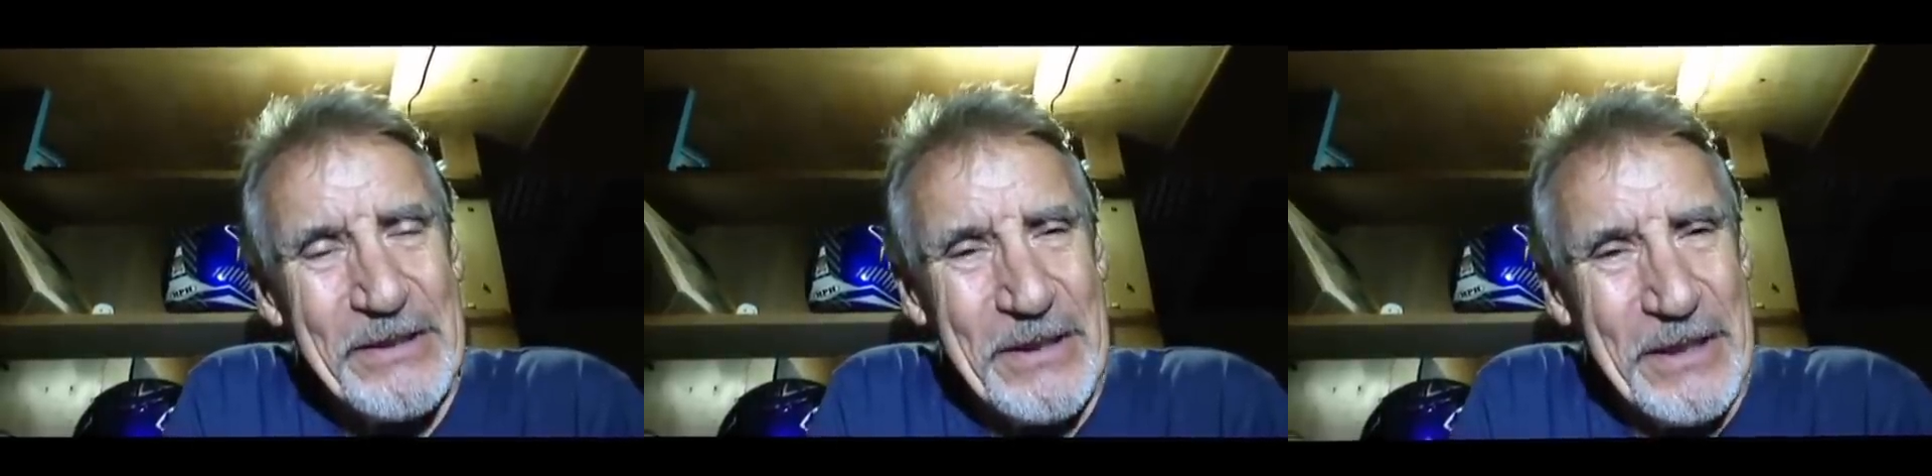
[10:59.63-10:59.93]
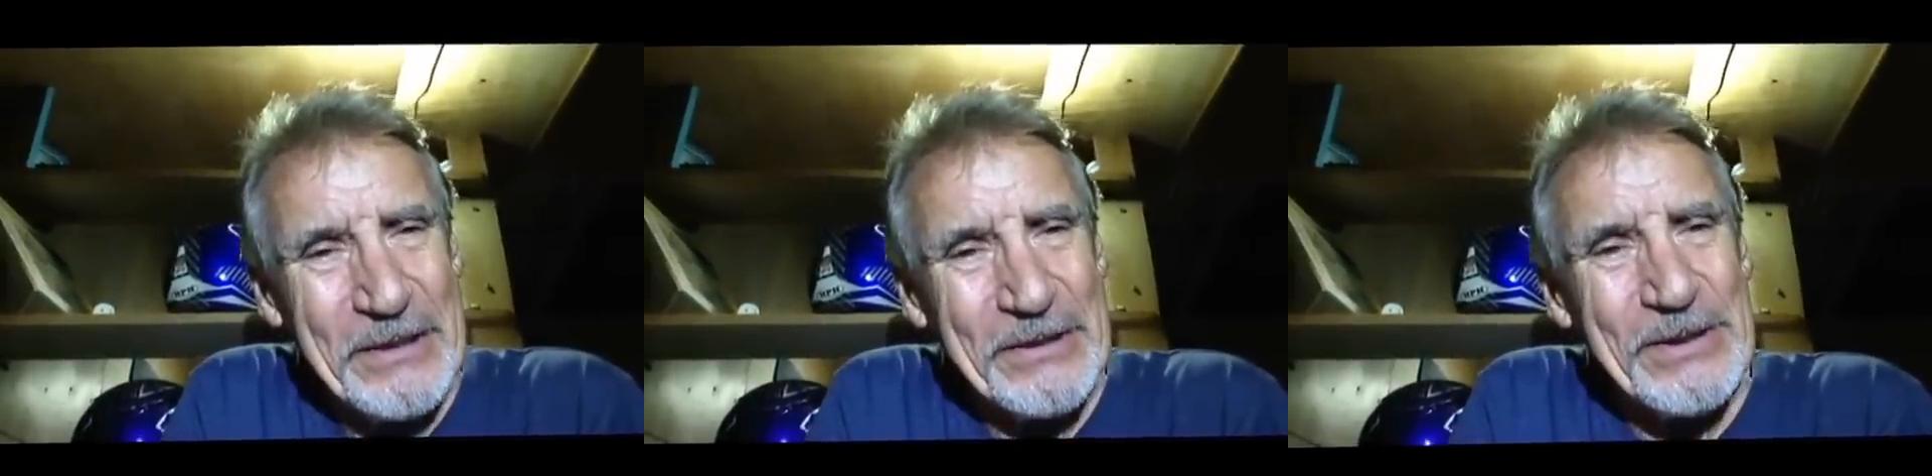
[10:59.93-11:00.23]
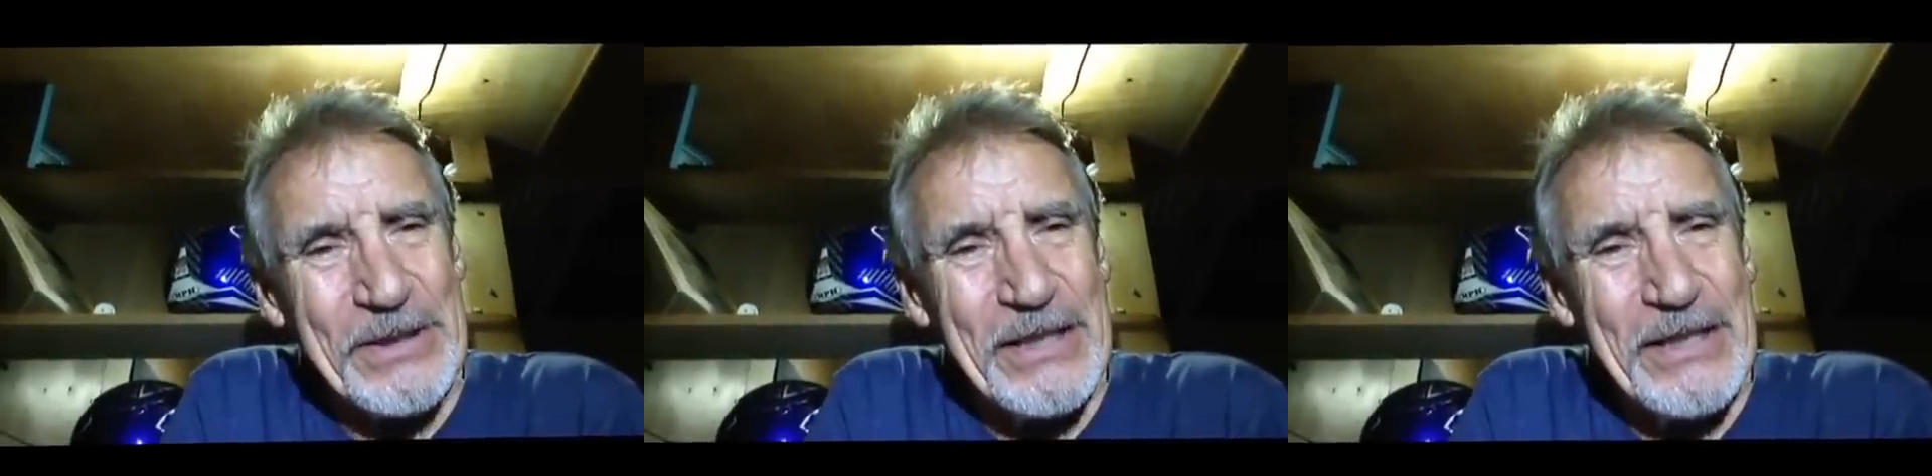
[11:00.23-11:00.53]

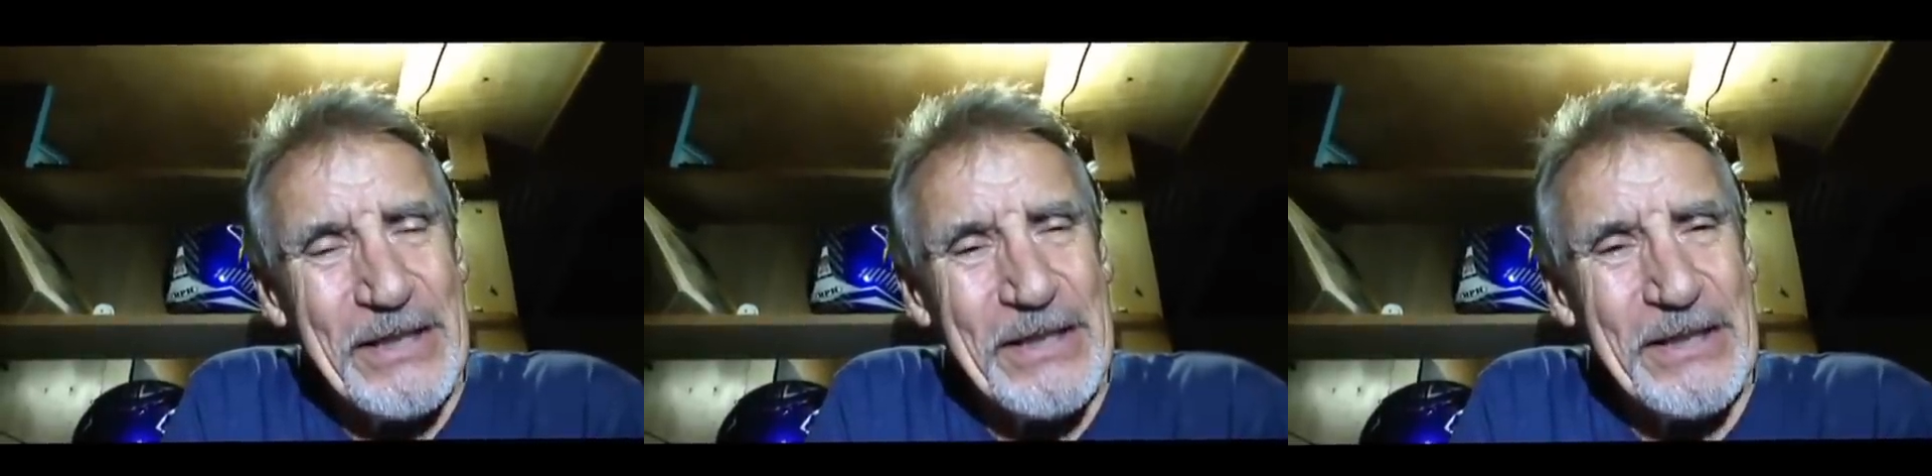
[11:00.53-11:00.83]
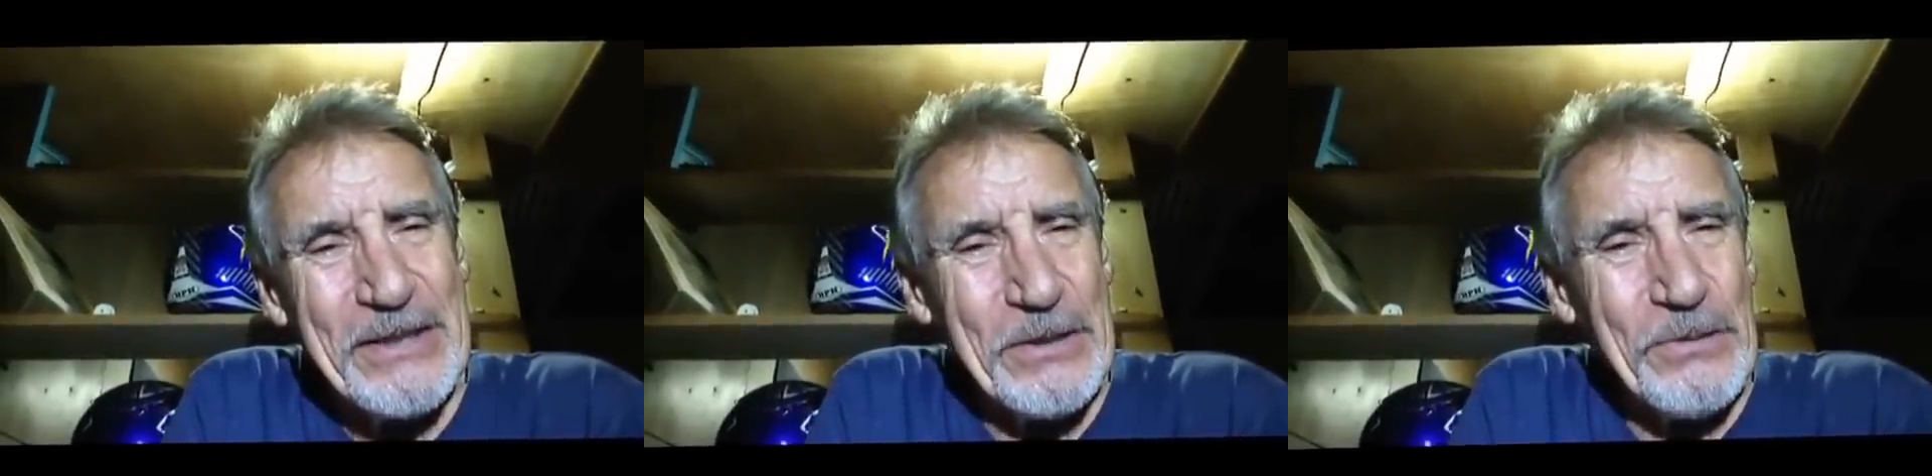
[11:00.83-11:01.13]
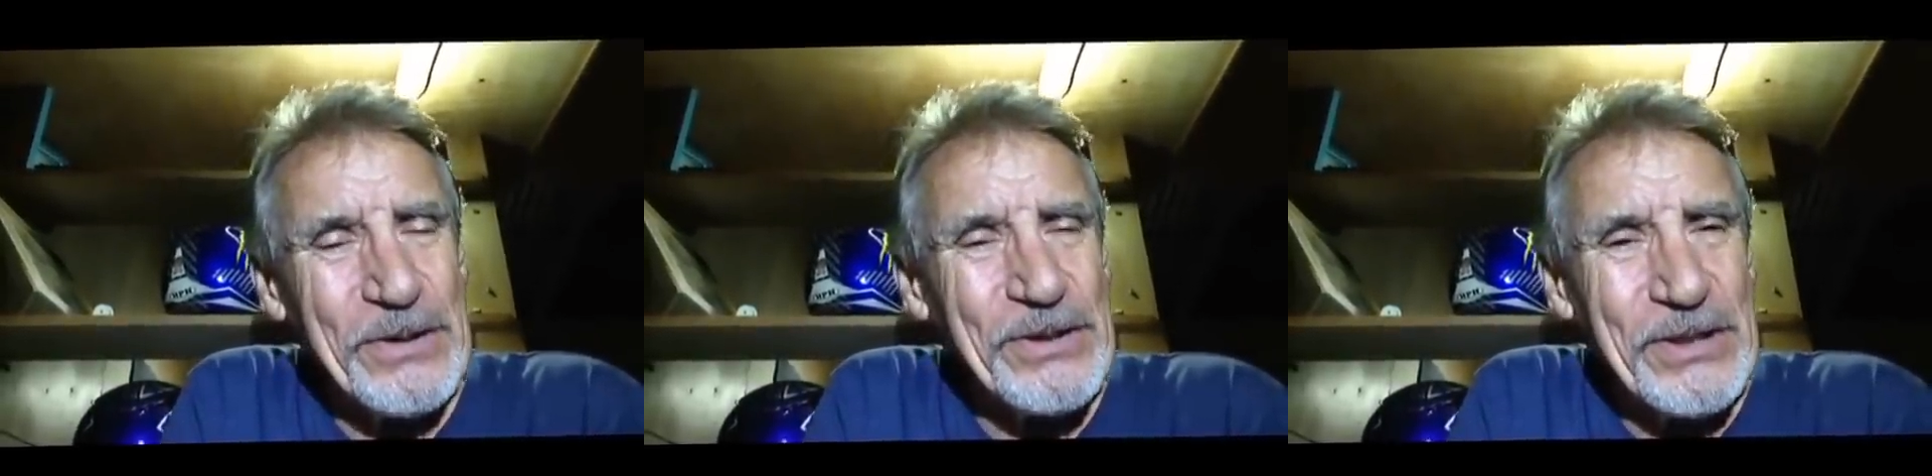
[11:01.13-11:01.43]
things
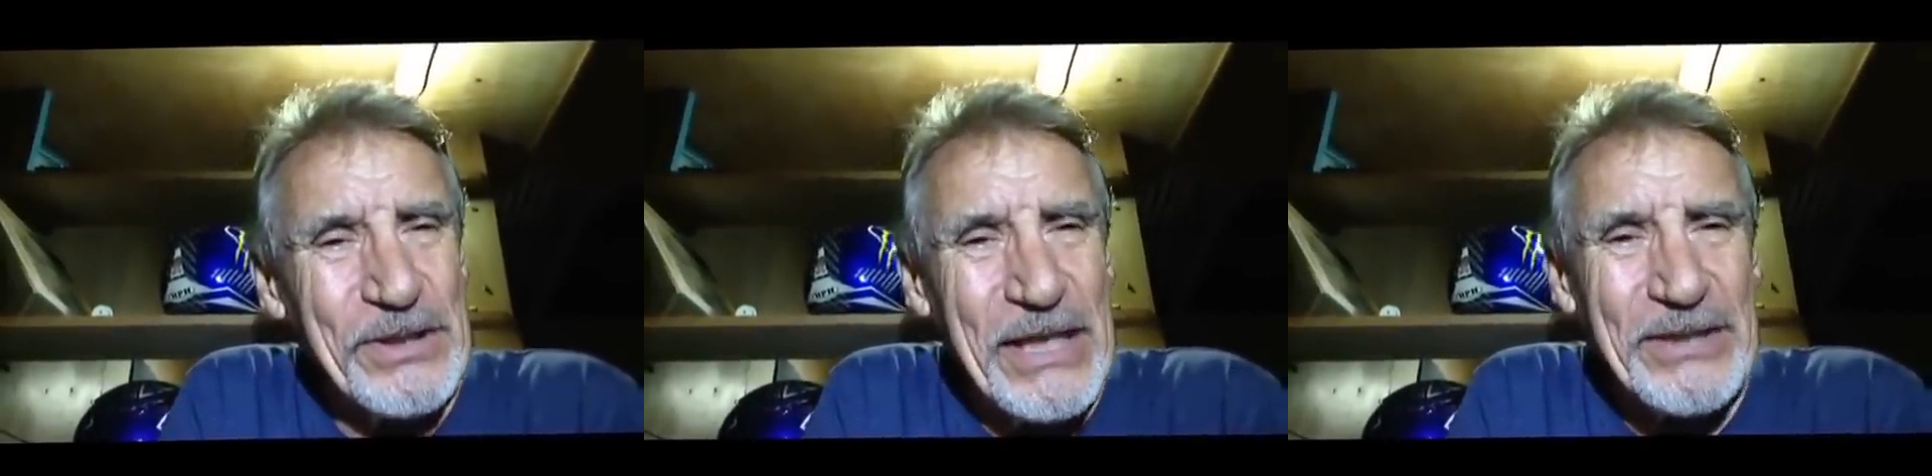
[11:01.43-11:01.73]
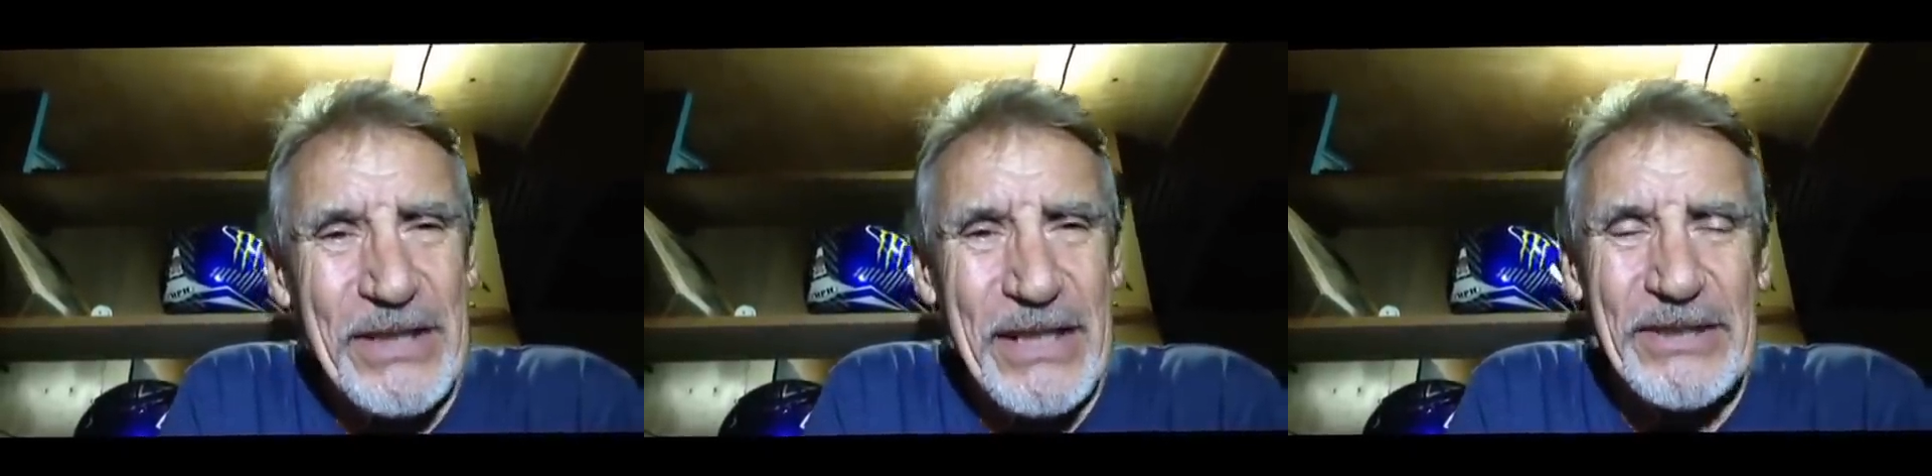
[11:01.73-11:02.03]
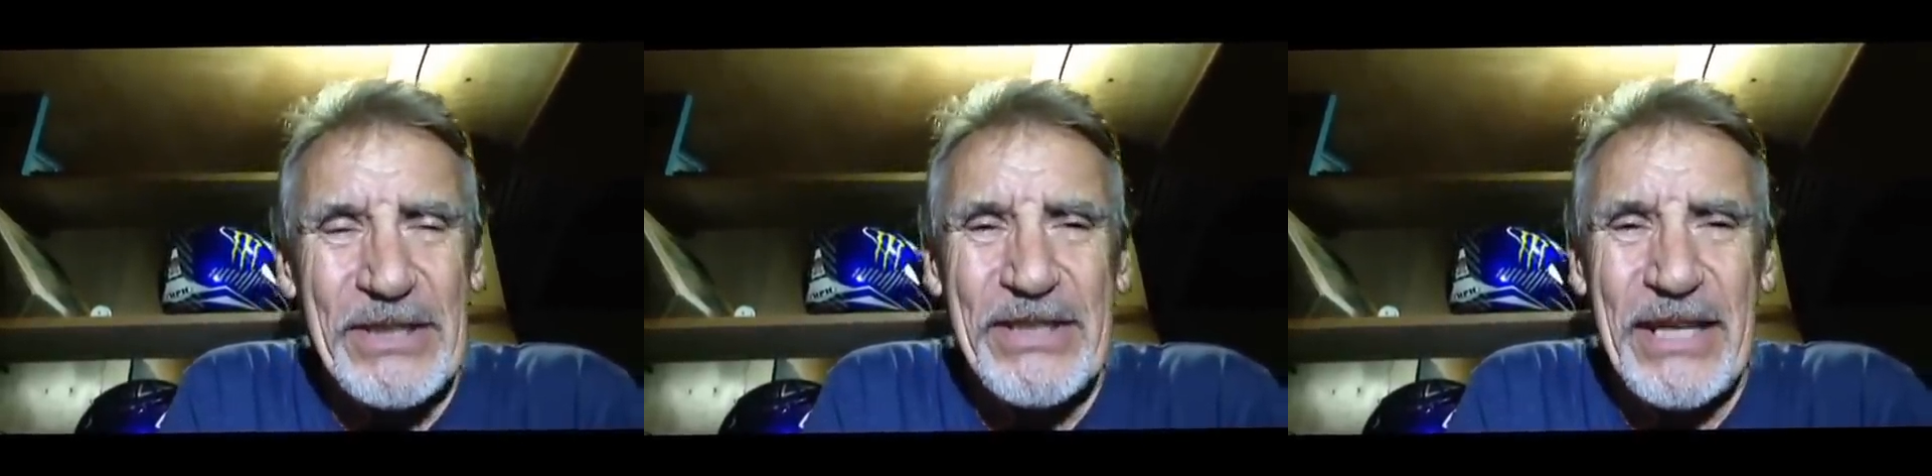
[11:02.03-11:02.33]
that was suggested as a